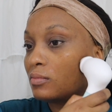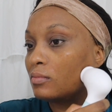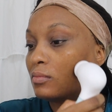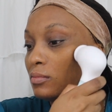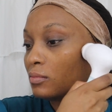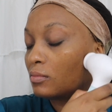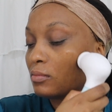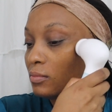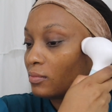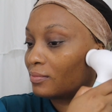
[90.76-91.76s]

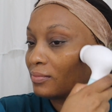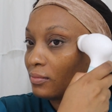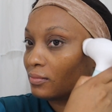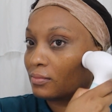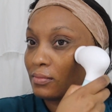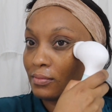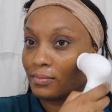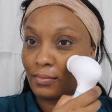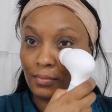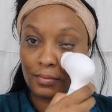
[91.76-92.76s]

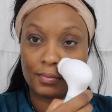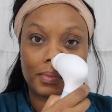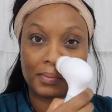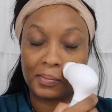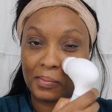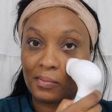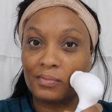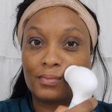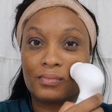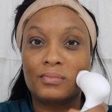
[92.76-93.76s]

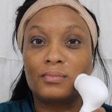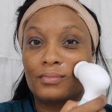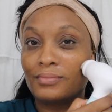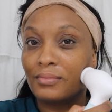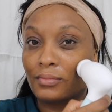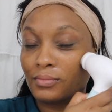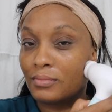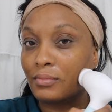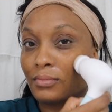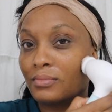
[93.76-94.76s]

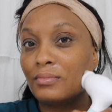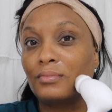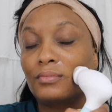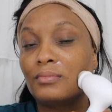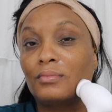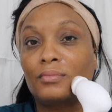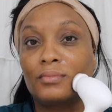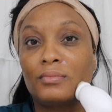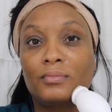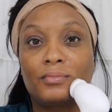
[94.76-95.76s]

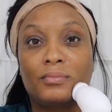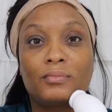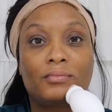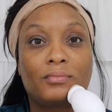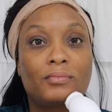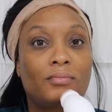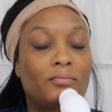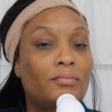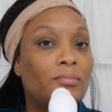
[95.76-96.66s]
(no one is talking)